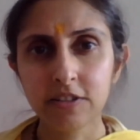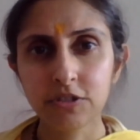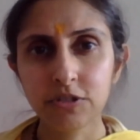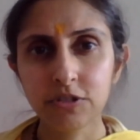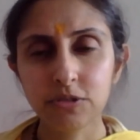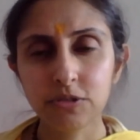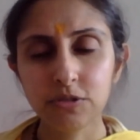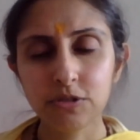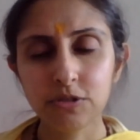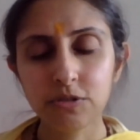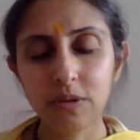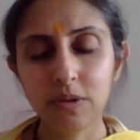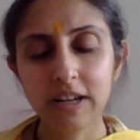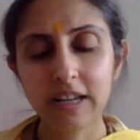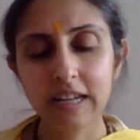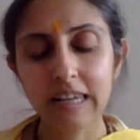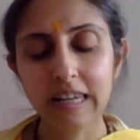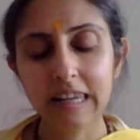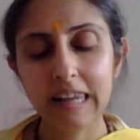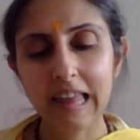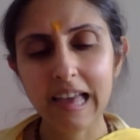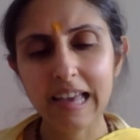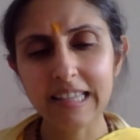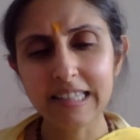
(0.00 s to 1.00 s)
So to an
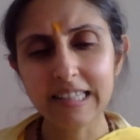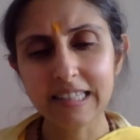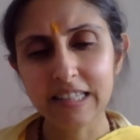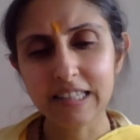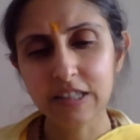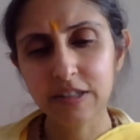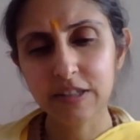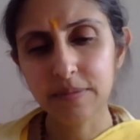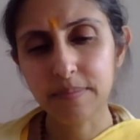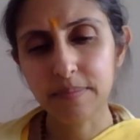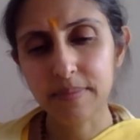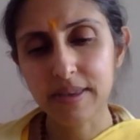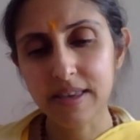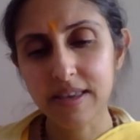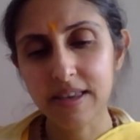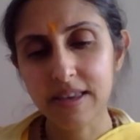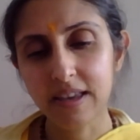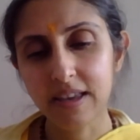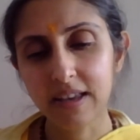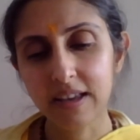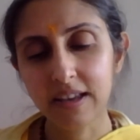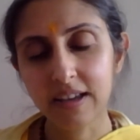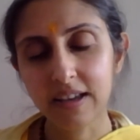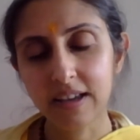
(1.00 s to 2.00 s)
enlightened
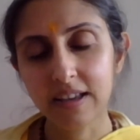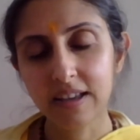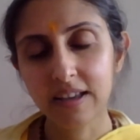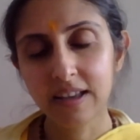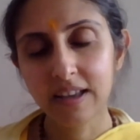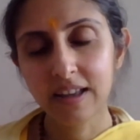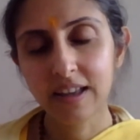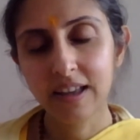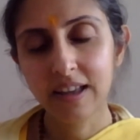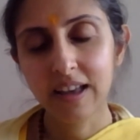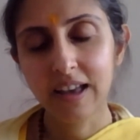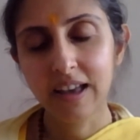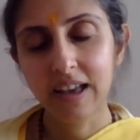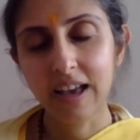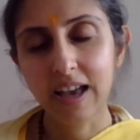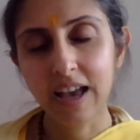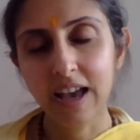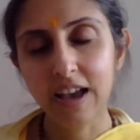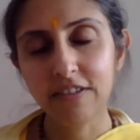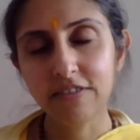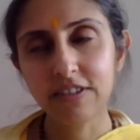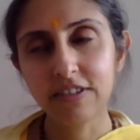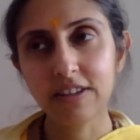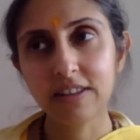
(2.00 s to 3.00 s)
being,
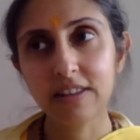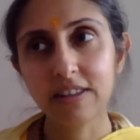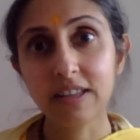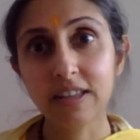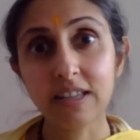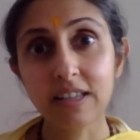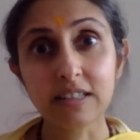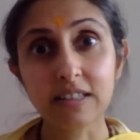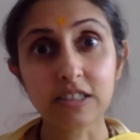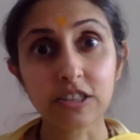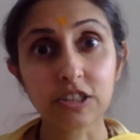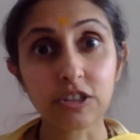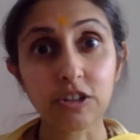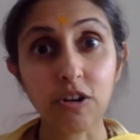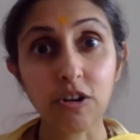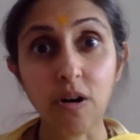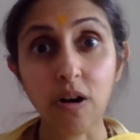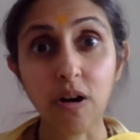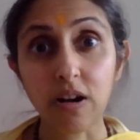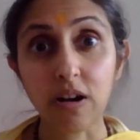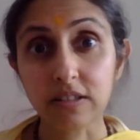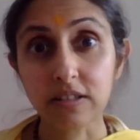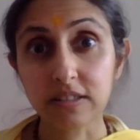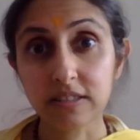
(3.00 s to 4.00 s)
everything is
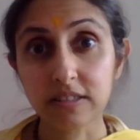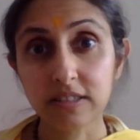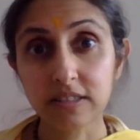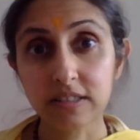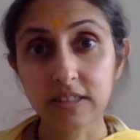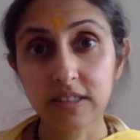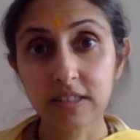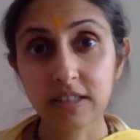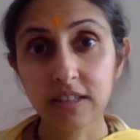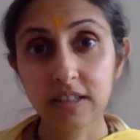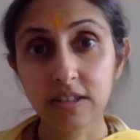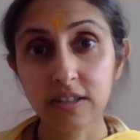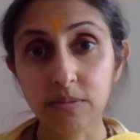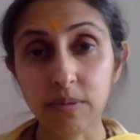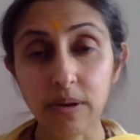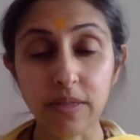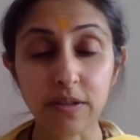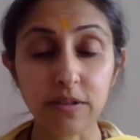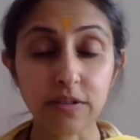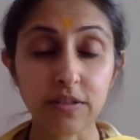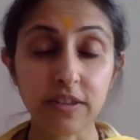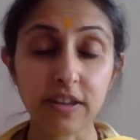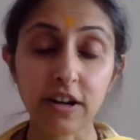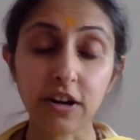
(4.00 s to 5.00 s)
God.
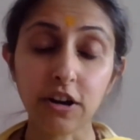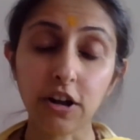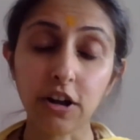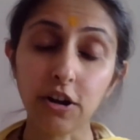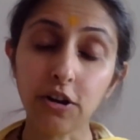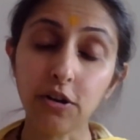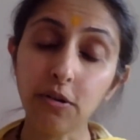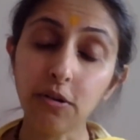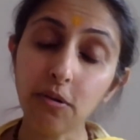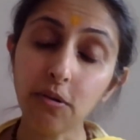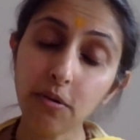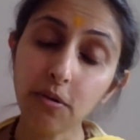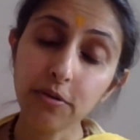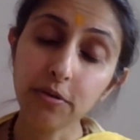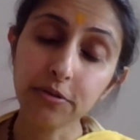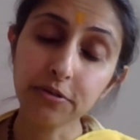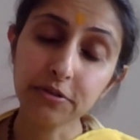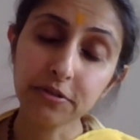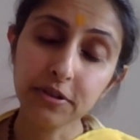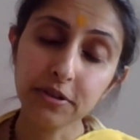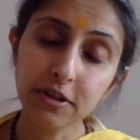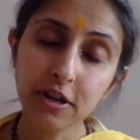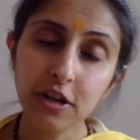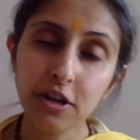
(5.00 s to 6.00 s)
Whether they're
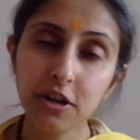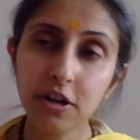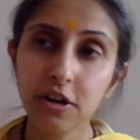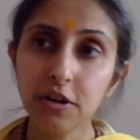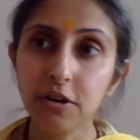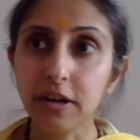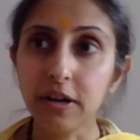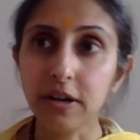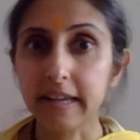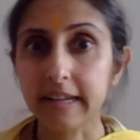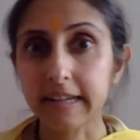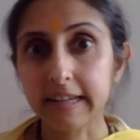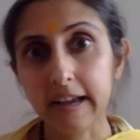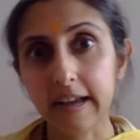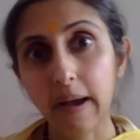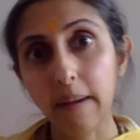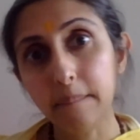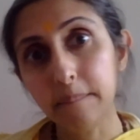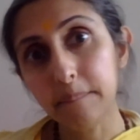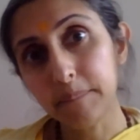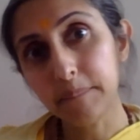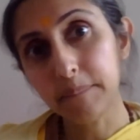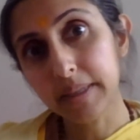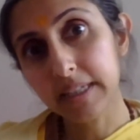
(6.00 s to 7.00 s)
alone, in
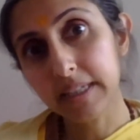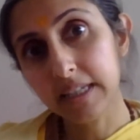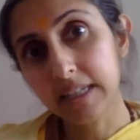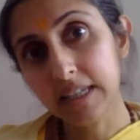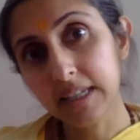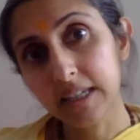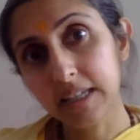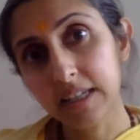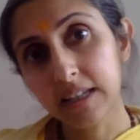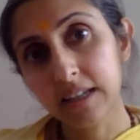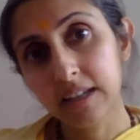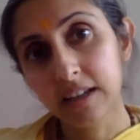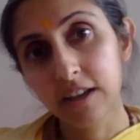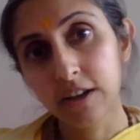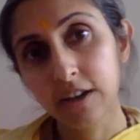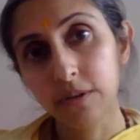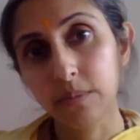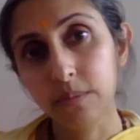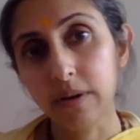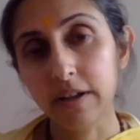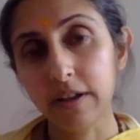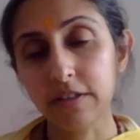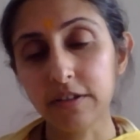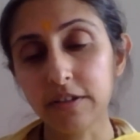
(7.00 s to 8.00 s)
company,
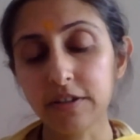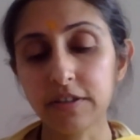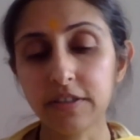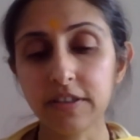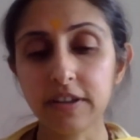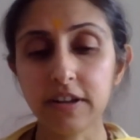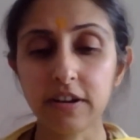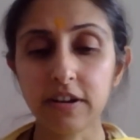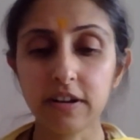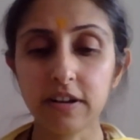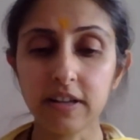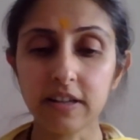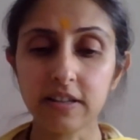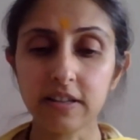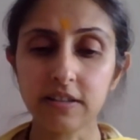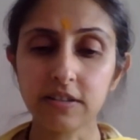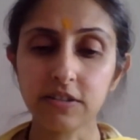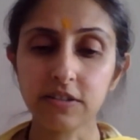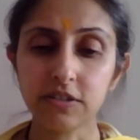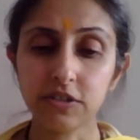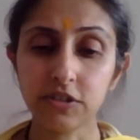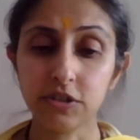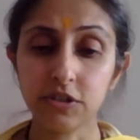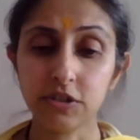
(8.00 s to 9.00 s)
whether they're
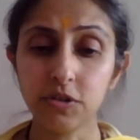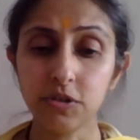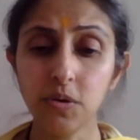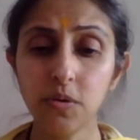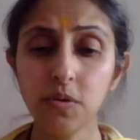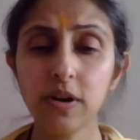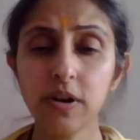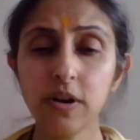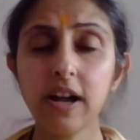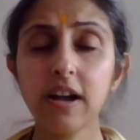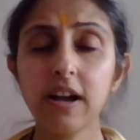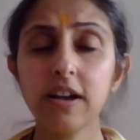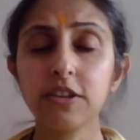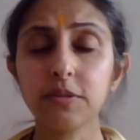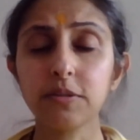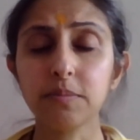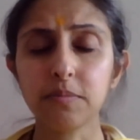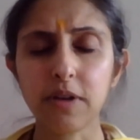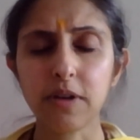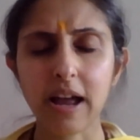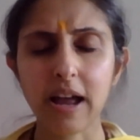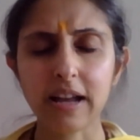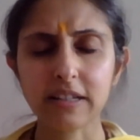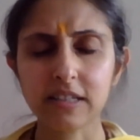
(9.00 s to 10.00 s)
in yoga,
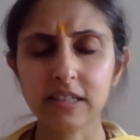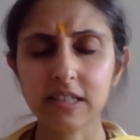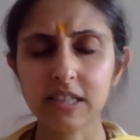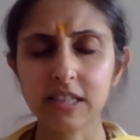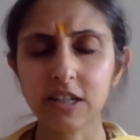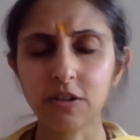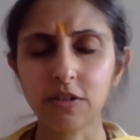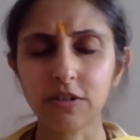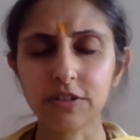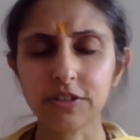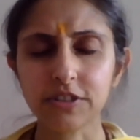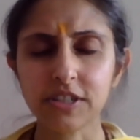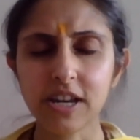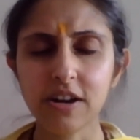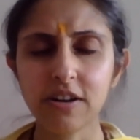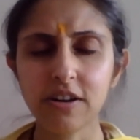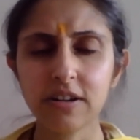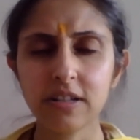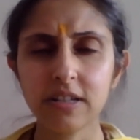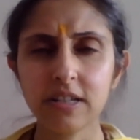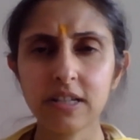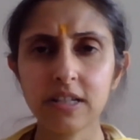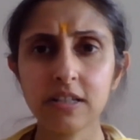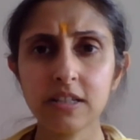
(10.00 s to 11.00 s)
they're practicing
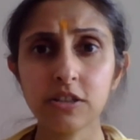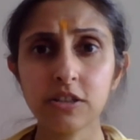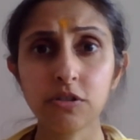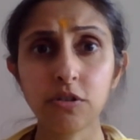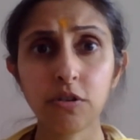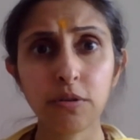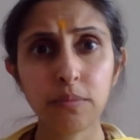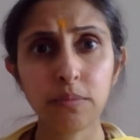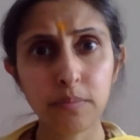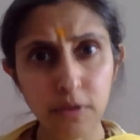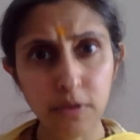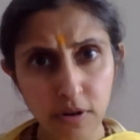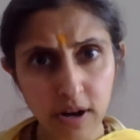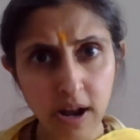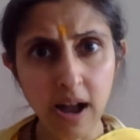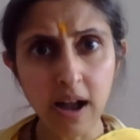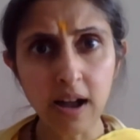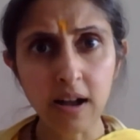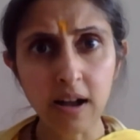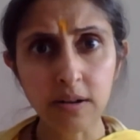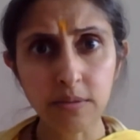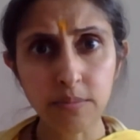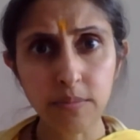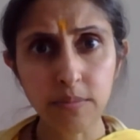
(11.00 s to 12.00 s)
austerities, or
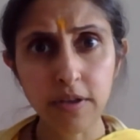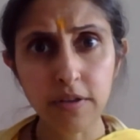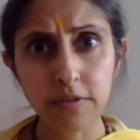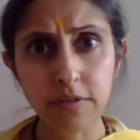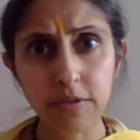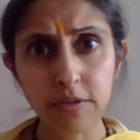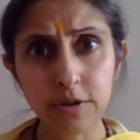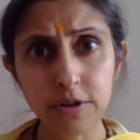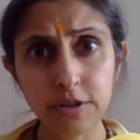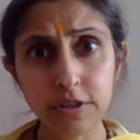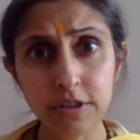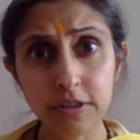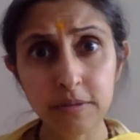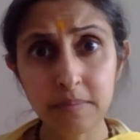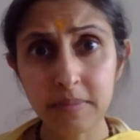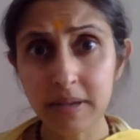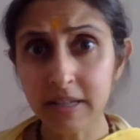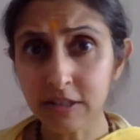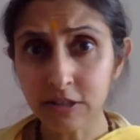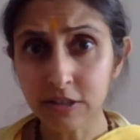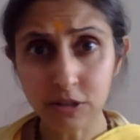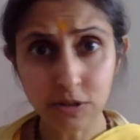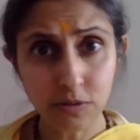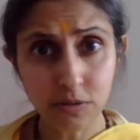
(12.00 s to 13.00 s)
bhoga, whether they're in the
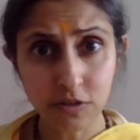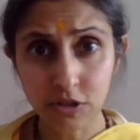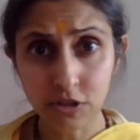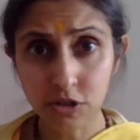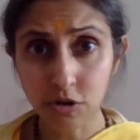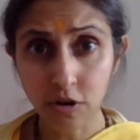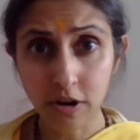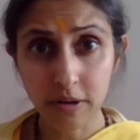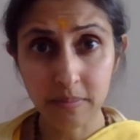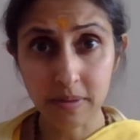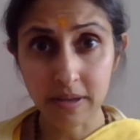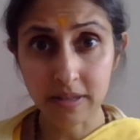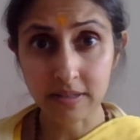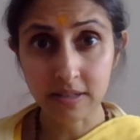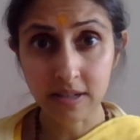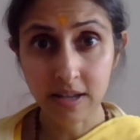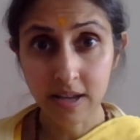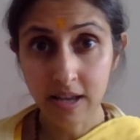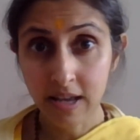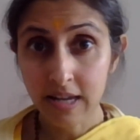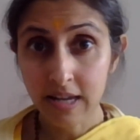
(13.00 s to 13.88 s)
midst of enjoyment.